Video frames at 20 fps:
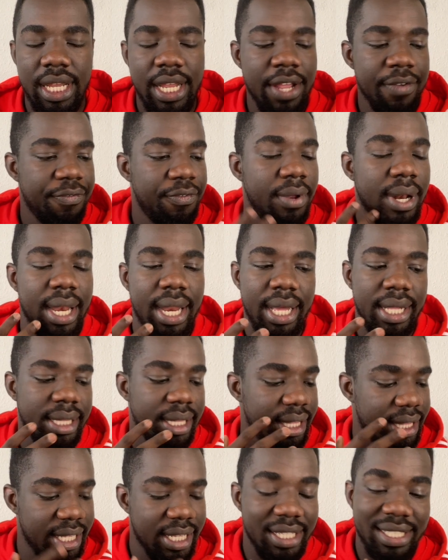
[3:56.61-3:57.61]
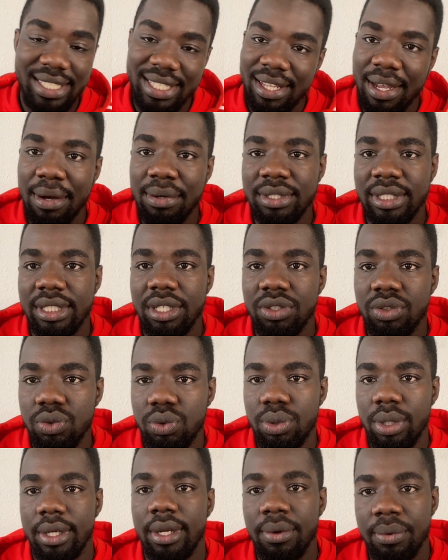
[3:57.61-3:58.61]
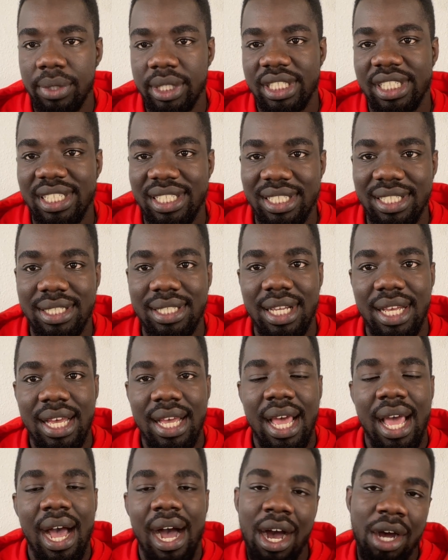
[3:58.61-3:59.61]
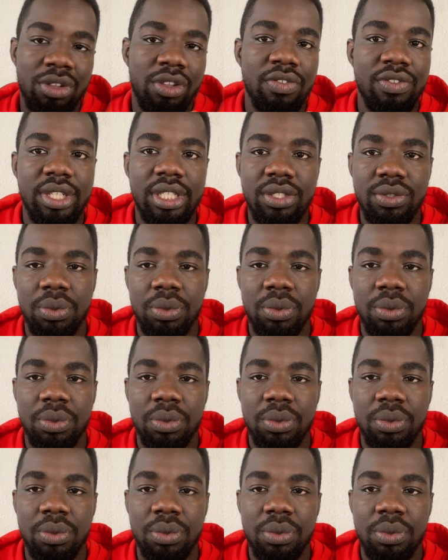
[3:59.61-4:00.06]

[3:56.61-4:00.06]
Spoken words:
If you learn these 1,200 questions, out of these